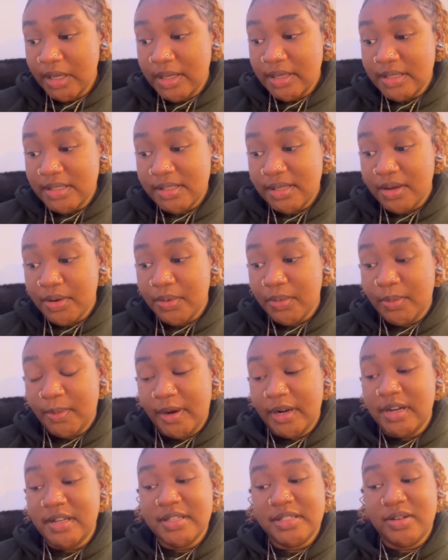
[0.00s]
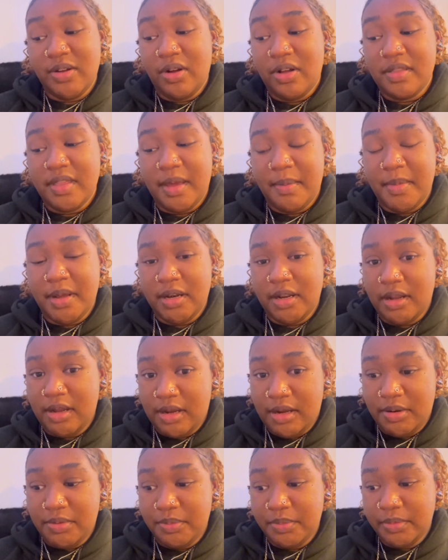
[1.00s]
So, where does all that money
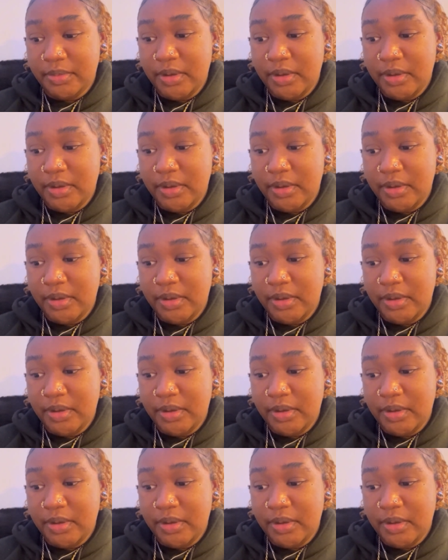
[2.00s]
go?